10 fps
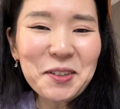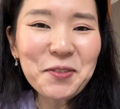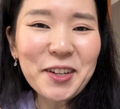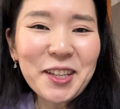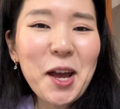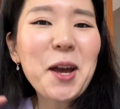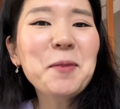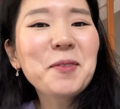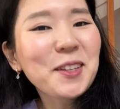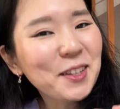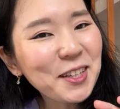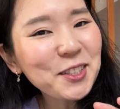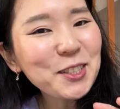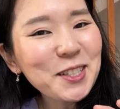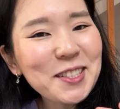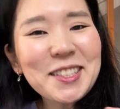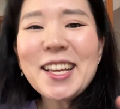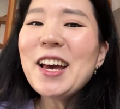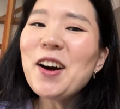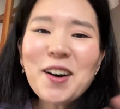of free time, did the dishes.
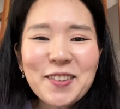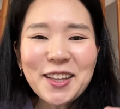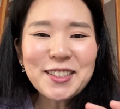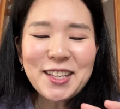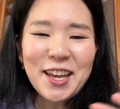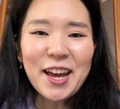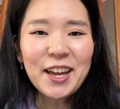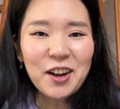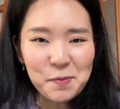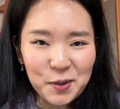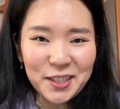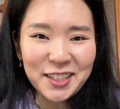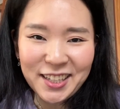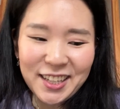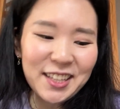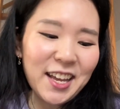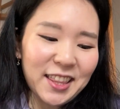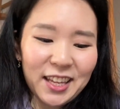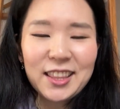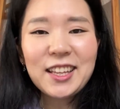All that to say, I got more knitting in, I
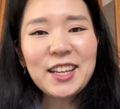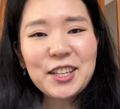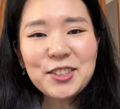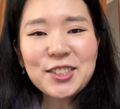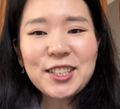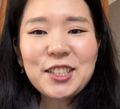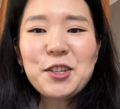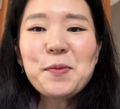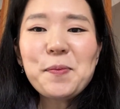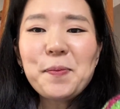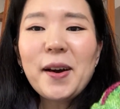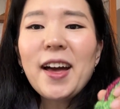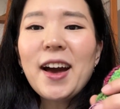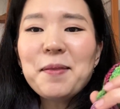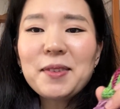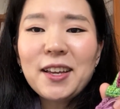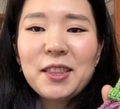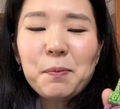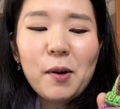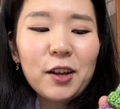think, than I usually do, but I'm
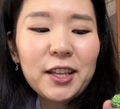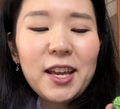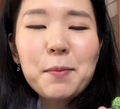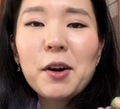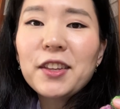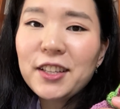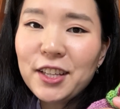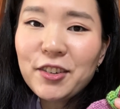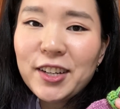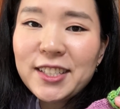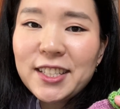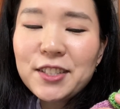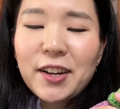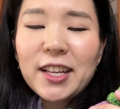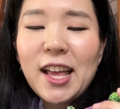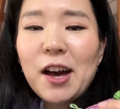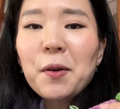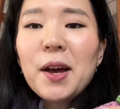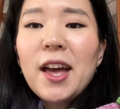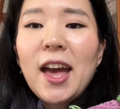done the body. I'm on the decreases right
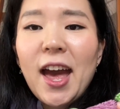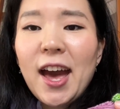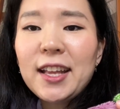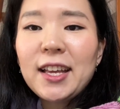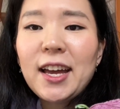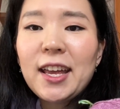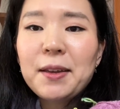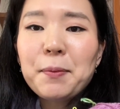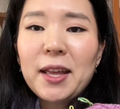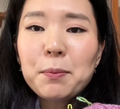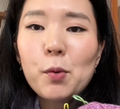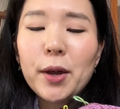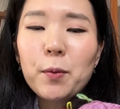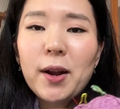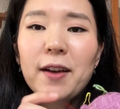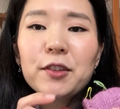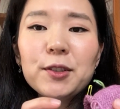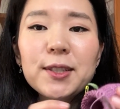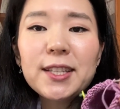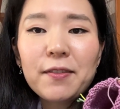now, and I'm at a point where I have
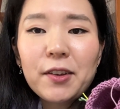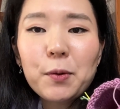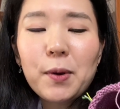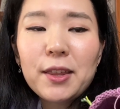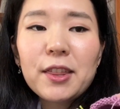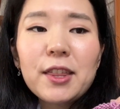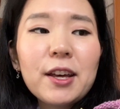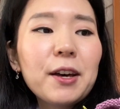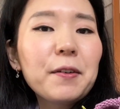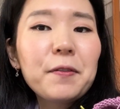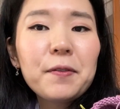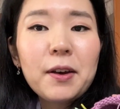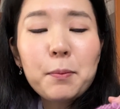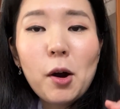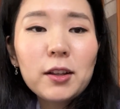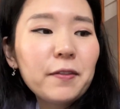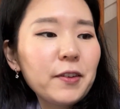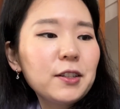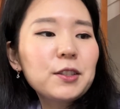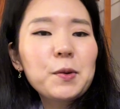to stuff it with the
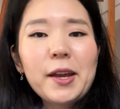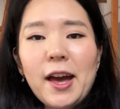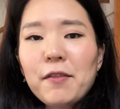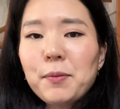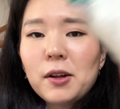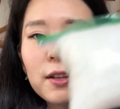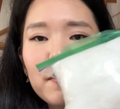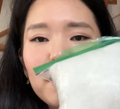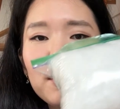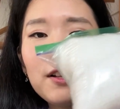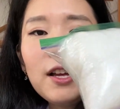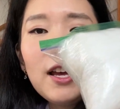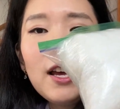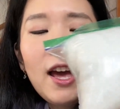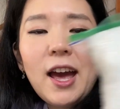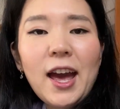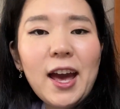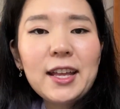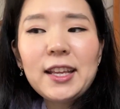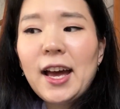polyfill. So I have polyfill,
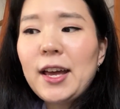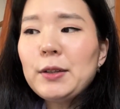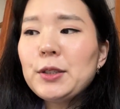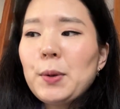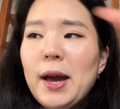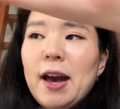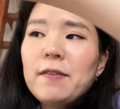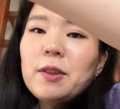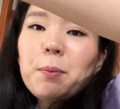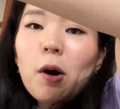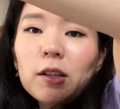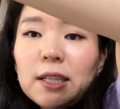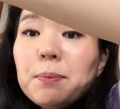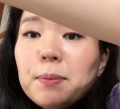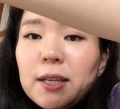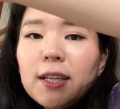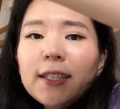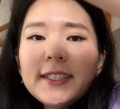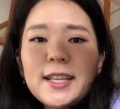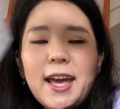and I also have the poly
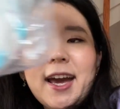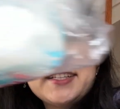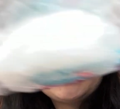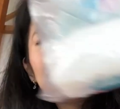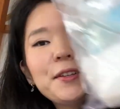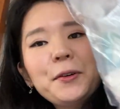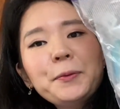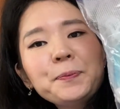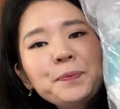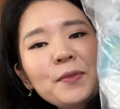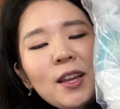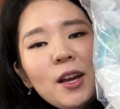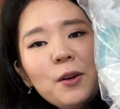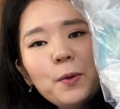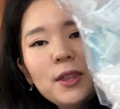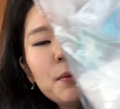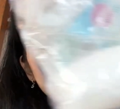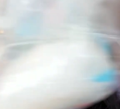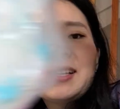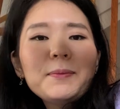beads, and so with the
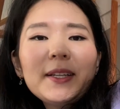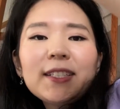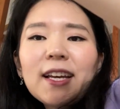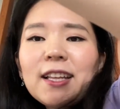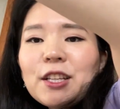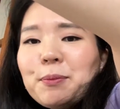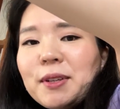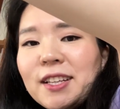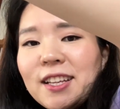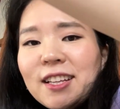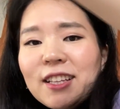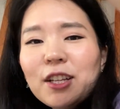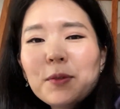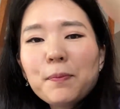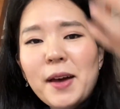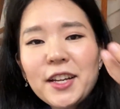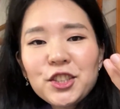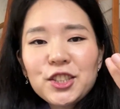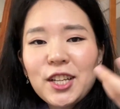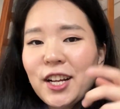poly beads, I like to put it in a little
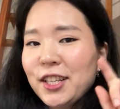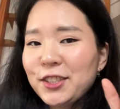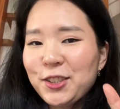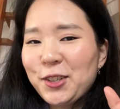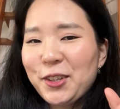mesh. I'll show